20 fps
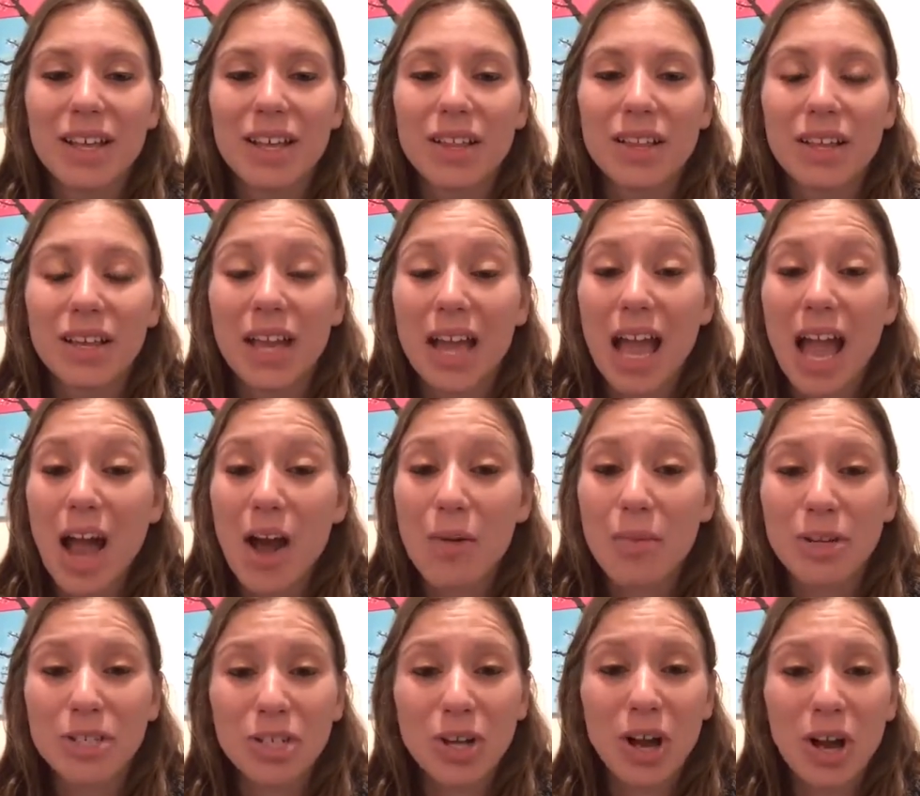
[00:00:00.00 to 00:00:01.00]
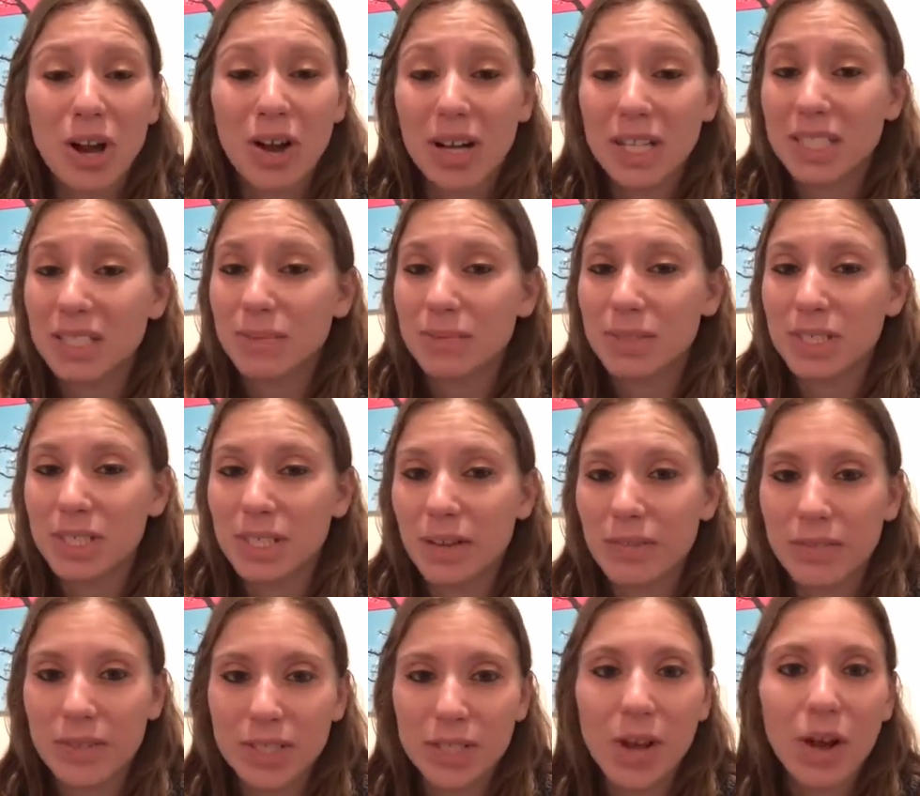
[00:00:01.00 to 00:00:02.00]
like, how much awesome
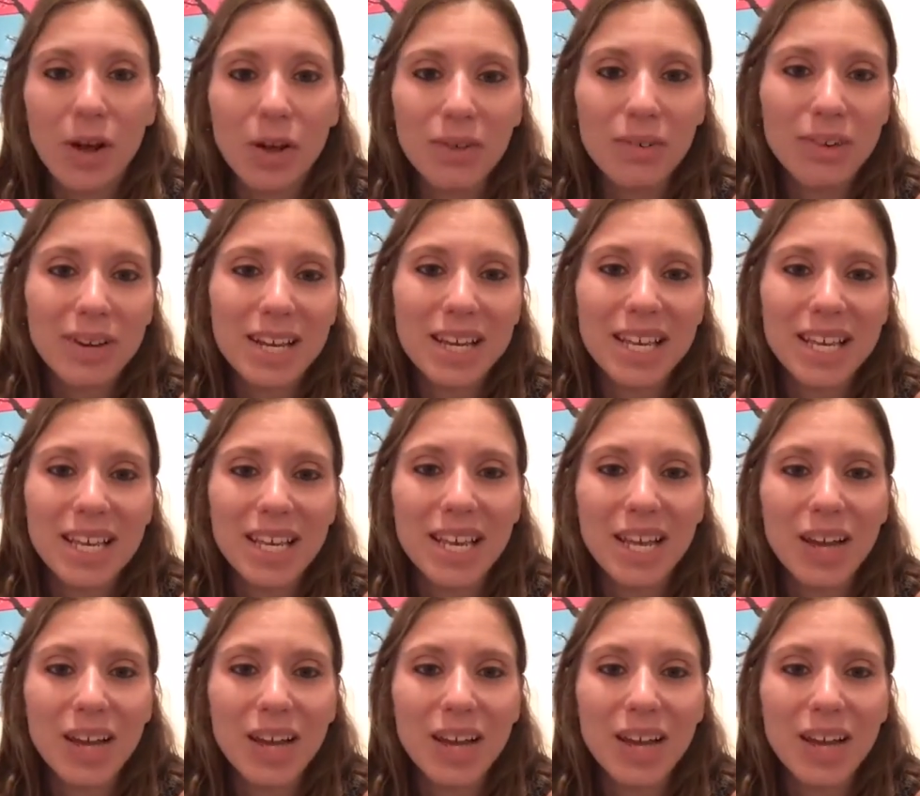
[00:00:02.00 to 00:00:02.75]
stuff is already